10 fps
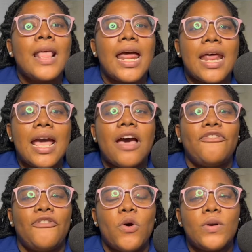and I
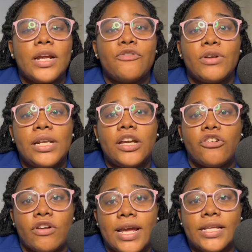have found it really
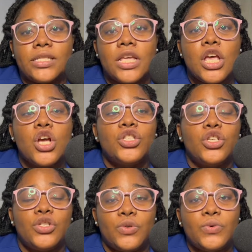great
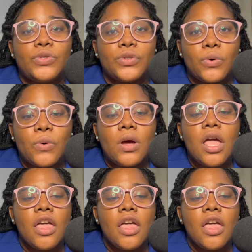to do so.